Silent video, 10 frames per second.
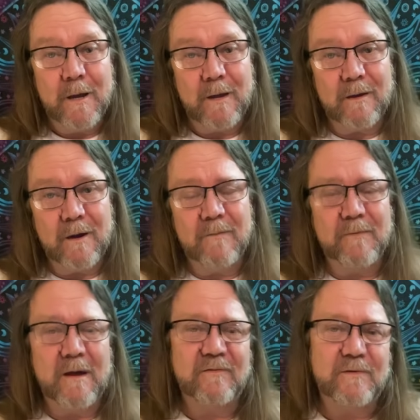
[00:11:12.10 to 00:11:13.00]
And the
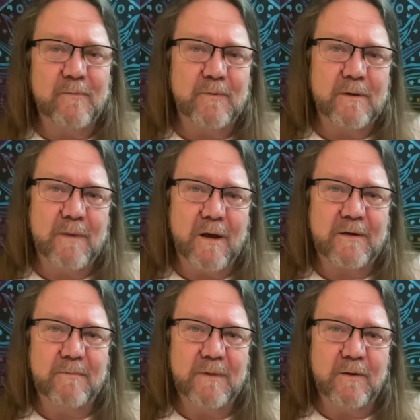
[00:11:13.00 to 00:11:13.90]
Hierophant's definitely about
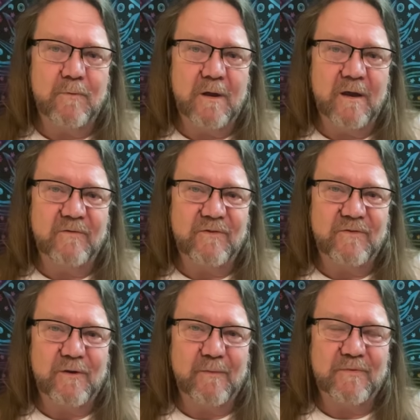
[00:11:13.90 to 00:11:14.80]
committed
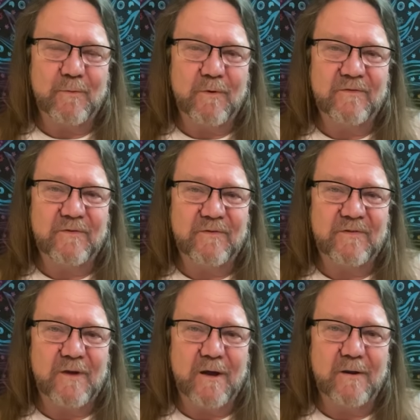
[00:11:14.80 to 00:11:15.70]
relationships, the ones that you
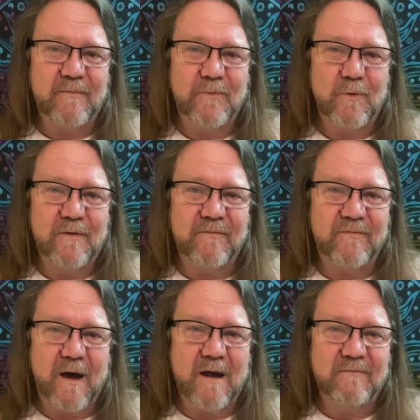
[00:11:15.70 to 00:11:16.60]
signed up for in the
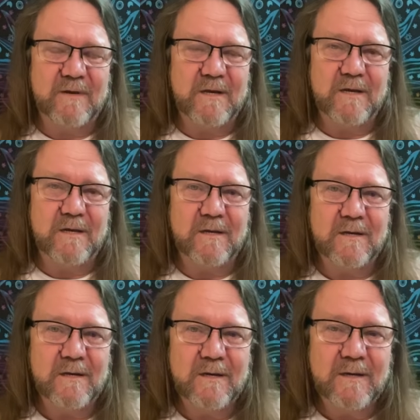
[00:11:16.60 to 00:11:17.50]
5D.
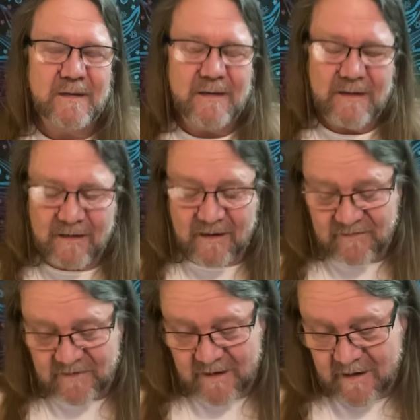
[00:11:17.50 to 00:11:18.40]
Like I
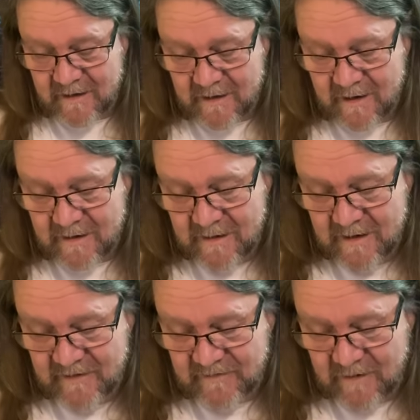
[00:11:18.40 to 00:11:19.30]
said, I got
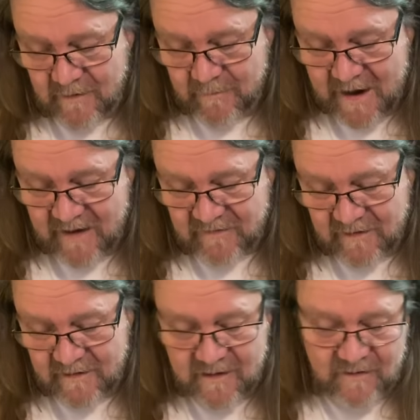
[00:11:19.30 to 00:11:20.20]
sacred
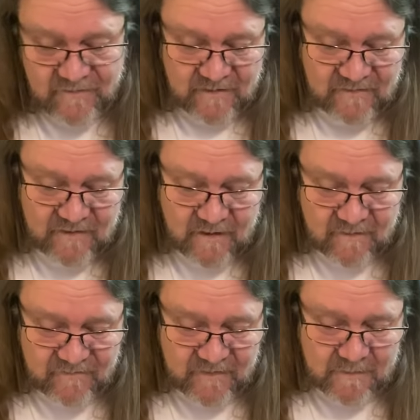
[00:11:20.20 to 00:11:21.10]
masculine energy and
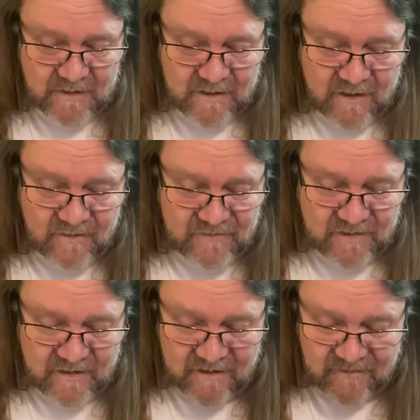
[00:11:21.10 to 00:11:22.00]
sacred feminine
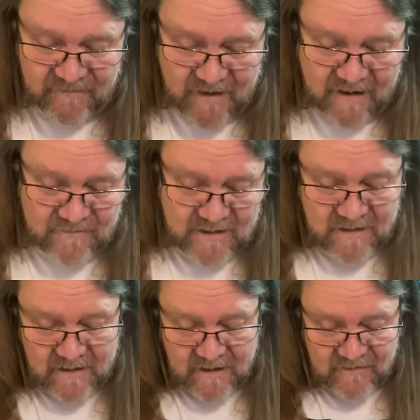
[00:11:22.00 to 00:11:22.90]
energy in the 5D,
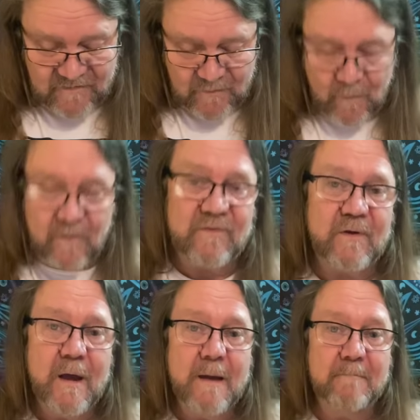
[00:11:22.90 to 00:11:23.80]
and I got source
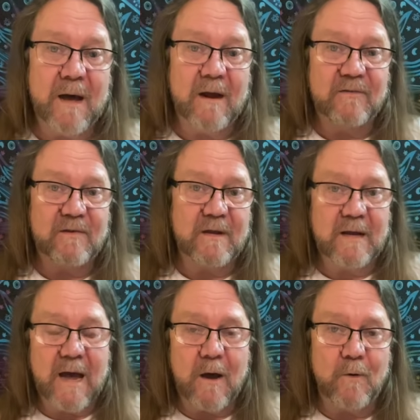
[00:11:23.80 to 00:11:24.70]
balancing it
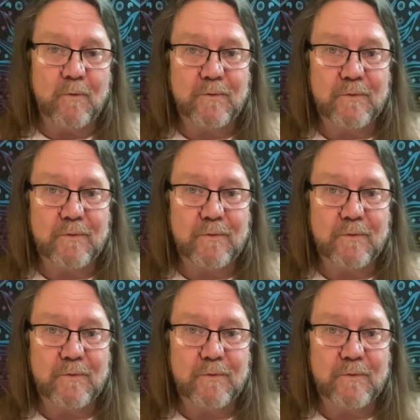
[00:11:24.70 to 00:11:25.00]
out